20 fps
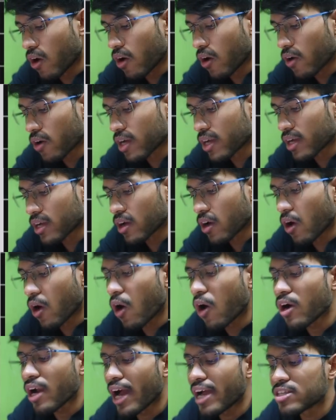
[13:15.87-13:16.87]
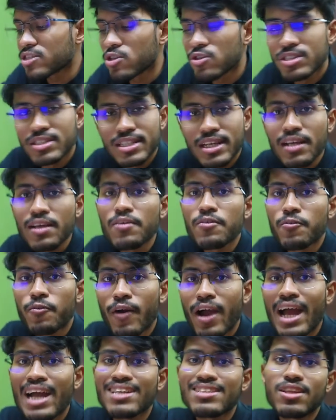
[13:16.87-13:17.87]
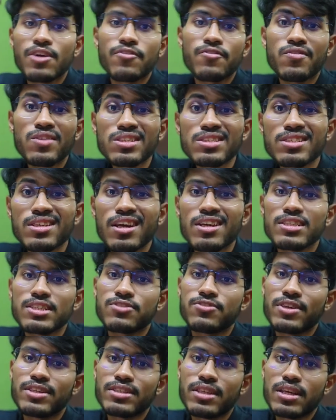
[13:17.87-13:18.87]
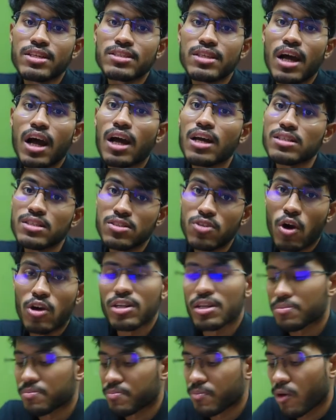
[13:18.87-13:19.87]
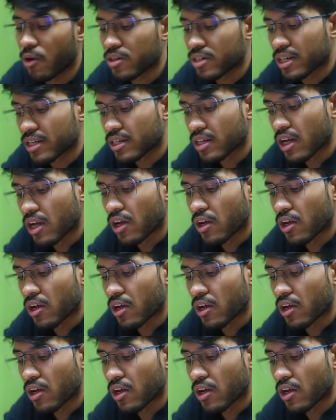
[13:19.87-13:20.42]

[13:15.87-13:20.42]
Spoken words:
Okay. Or I should say where the viscous stresses are not important.